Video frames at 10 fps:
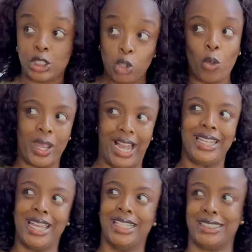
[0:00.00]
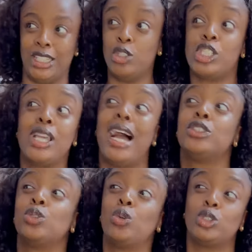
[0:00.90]
the talk we had here yesterday, you still
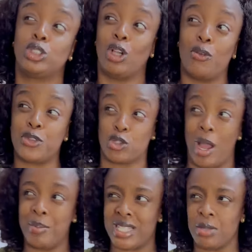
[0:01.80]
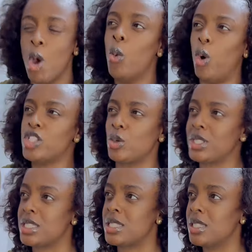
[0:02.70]
had to go to the office for a meeting. What's all
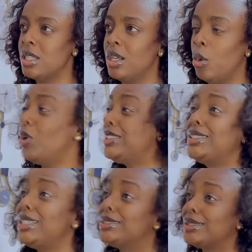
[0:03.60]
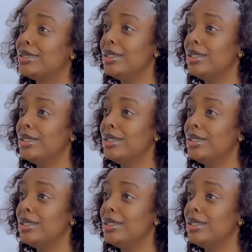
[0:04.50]
this? What is it?